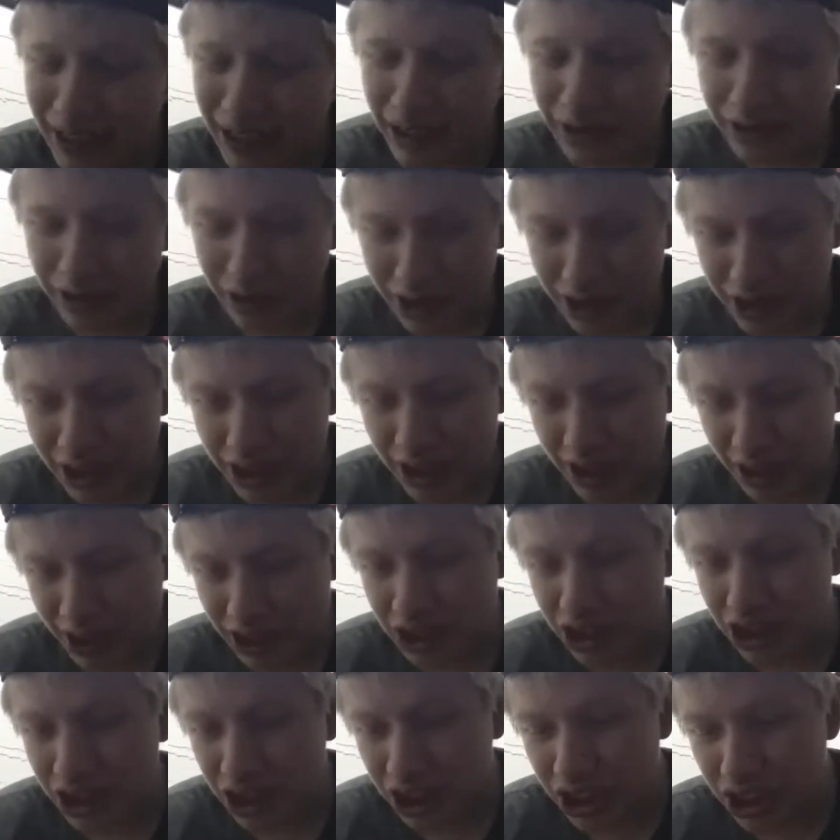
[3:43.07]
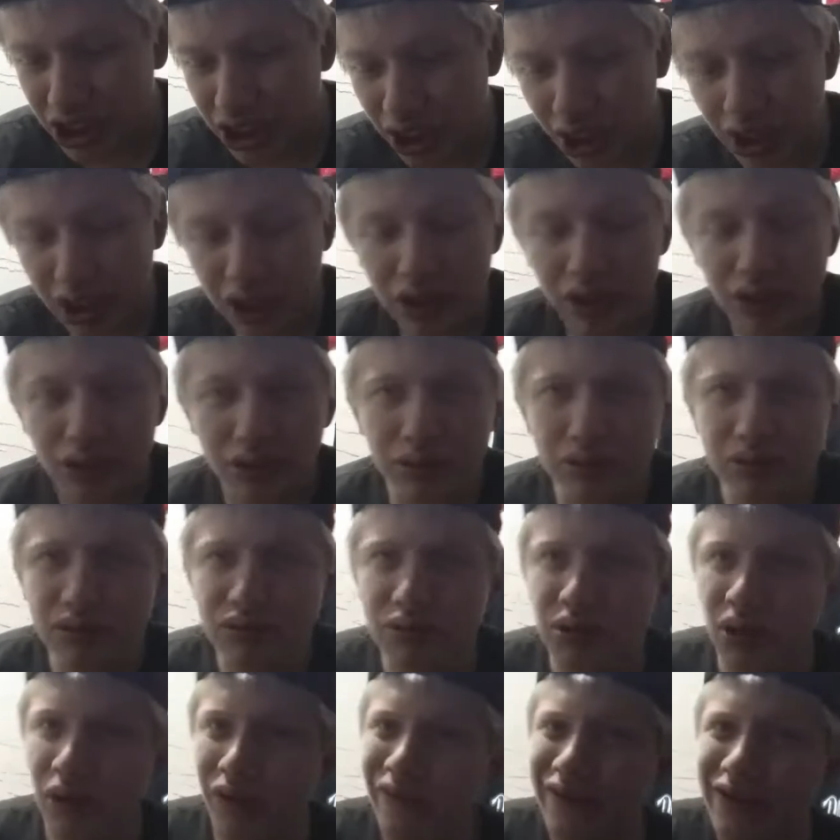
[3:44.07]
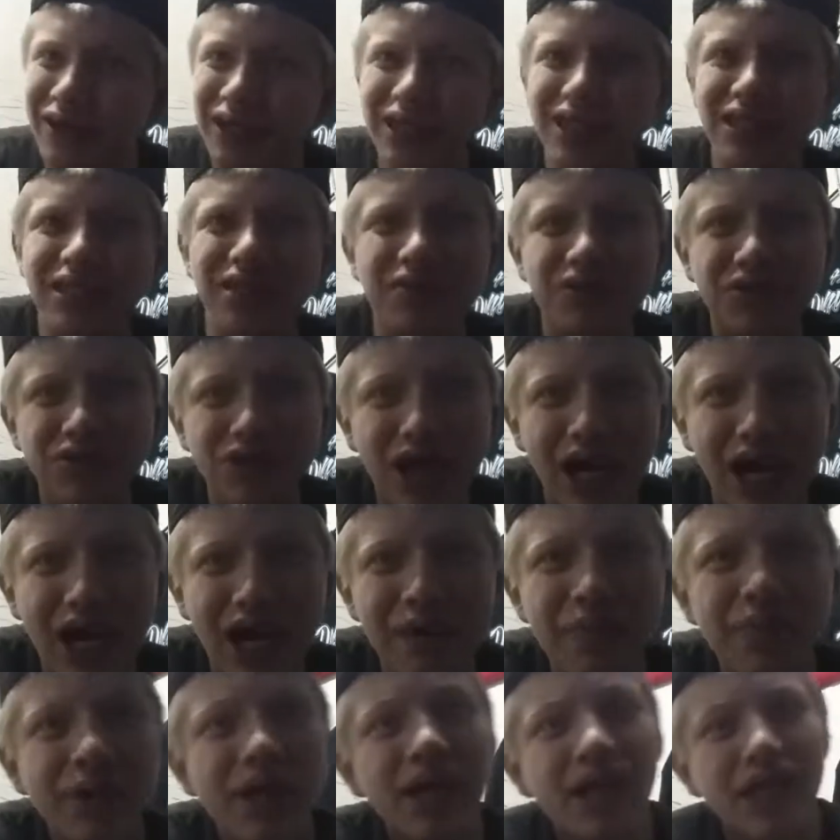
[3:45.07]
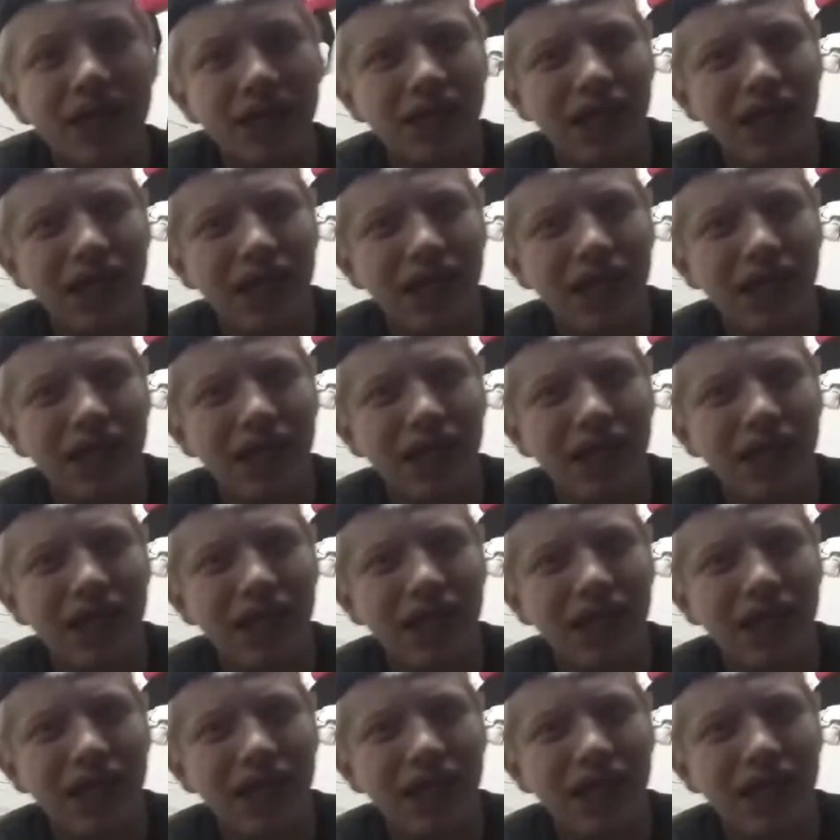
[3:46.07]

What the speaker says: they're good, it's good. Don't forget to subscribe,